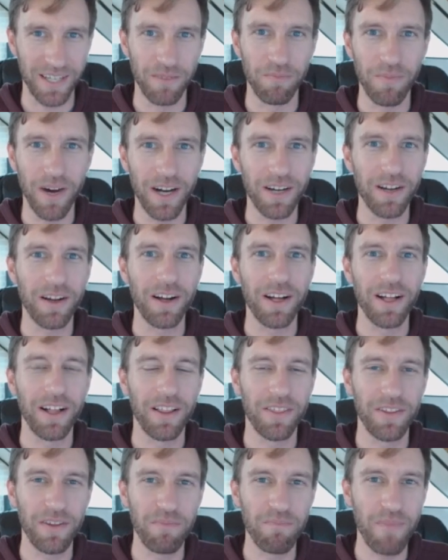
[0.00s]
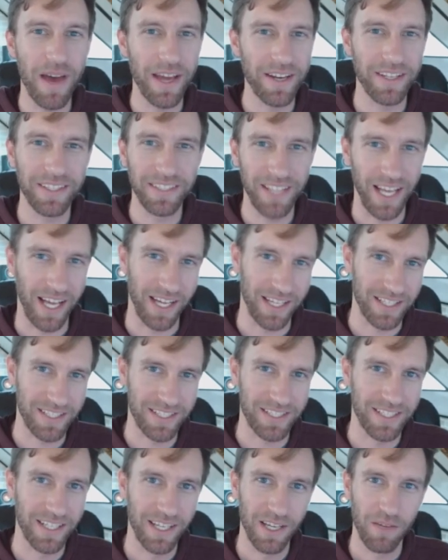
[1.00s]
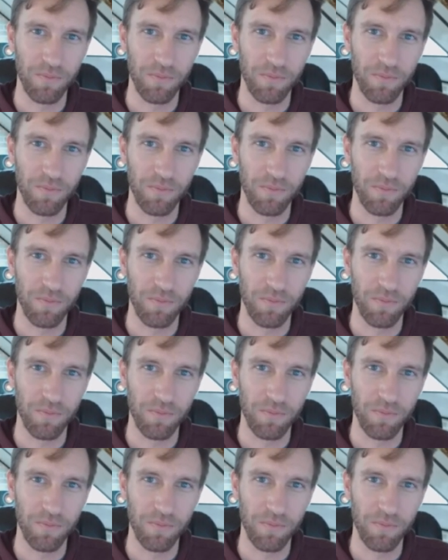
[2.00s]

among the meta decks,